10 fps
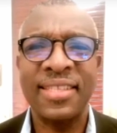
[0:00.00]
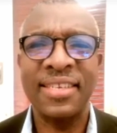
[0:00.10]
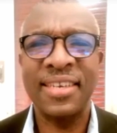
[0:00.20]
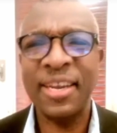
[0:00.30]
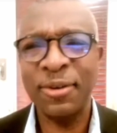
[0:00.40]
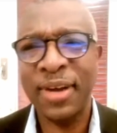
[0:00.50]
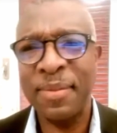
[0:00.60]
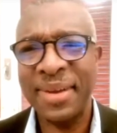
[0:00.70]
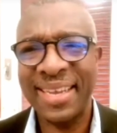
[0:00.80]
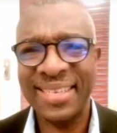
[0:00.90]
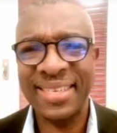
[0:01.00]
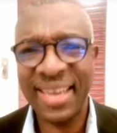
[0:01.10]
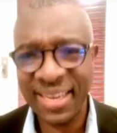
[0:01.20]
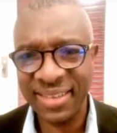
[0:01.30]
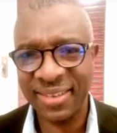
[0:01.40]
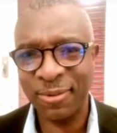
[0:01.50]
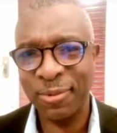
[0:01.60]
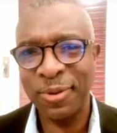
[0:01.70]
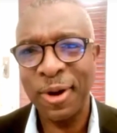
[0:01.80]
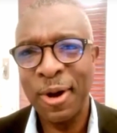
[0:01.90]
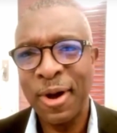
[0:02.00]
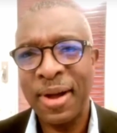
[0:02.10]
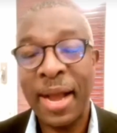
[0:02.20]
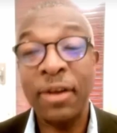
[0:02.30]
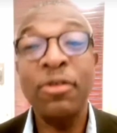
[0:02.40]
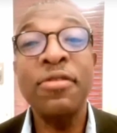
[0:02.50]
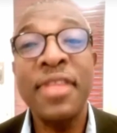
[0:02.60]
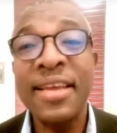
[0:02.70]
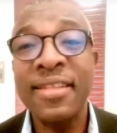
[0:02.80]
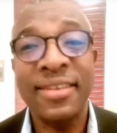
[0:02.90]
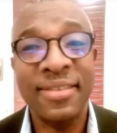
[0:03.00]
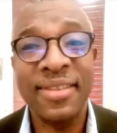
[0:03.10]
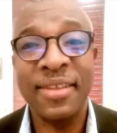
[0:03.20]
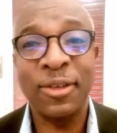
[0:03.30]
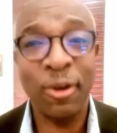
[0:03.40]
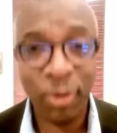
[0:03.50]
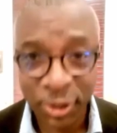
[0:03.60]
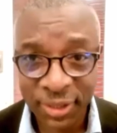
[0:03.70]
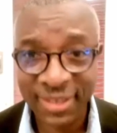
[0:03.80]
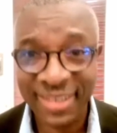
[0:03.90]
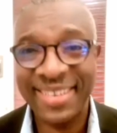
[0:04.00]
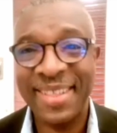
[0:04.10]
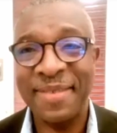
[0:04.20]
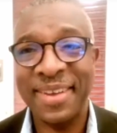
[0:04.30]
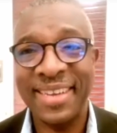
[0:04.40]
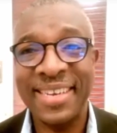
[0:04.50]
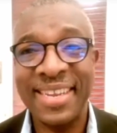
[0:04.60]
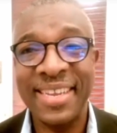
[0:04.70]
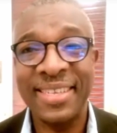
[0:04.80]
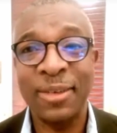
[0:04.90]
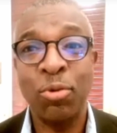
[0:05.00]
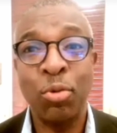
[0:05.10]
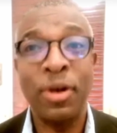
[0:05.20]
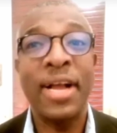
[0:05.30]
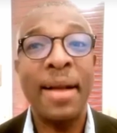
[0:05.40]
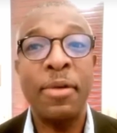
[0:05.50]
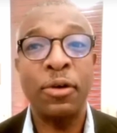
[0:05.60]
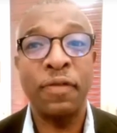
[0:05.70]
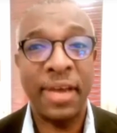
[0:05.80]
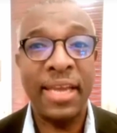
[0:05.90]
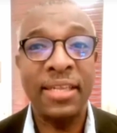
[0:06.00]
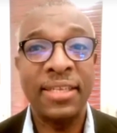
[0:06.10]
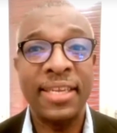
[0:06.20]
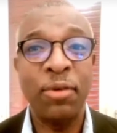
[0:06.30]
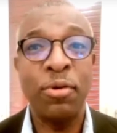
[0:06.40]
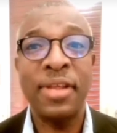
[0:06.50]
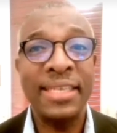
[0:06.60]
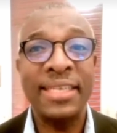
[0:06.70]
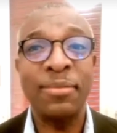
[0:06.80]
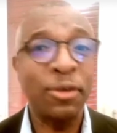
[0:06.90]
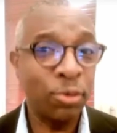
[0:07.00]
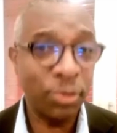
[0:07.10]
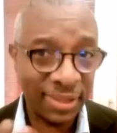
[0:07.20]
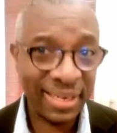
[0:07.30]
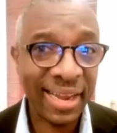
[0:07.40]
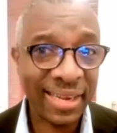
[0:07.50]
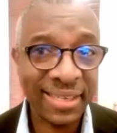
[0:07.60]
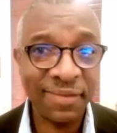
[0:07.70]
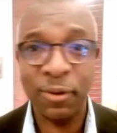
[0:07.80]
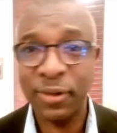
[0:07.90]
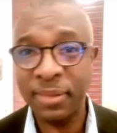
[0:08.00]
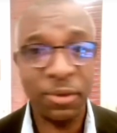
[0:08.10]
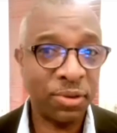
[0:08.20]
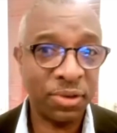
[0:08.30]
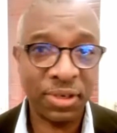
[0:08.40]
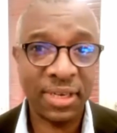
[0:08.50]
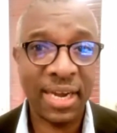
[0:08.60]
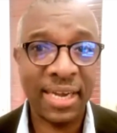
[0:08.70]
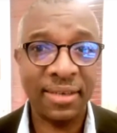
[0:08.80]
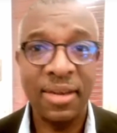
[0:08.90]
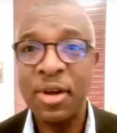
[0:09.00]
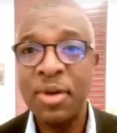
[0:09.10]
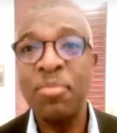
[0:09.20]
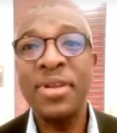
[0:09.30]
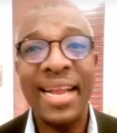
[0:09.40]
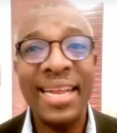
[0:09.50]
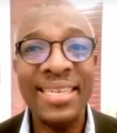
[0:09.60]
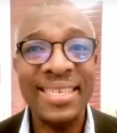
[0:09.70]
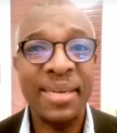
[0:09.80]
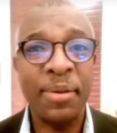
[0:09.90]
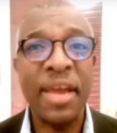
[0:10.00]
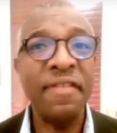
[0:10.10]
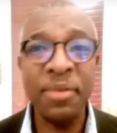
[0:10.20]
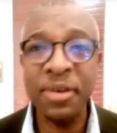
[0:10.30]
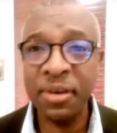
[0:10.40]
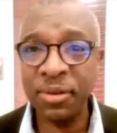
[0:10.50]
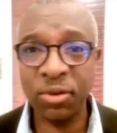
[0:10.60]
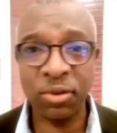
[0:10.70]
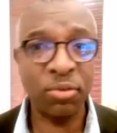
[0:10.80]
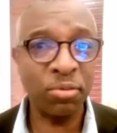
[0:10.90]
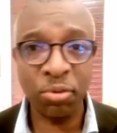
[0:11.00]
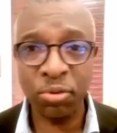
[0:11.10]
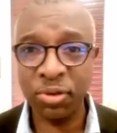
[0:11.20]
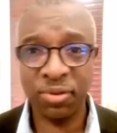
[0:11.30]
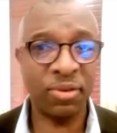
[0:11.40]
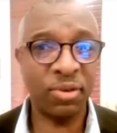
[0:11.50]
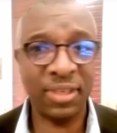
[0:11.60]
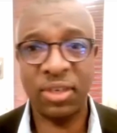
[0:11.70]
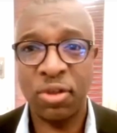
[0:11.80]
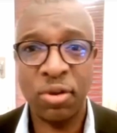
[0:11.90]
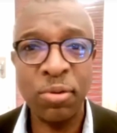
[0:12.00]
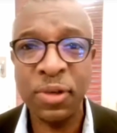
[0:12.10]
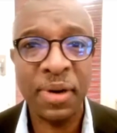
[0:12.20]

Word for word: they, try to come back as saints. So I don't think that the solutions that South Africa needs will come out of the ANC, whether it's somebody who's still active or somebody who's retired. Motlanthe, everybody throws him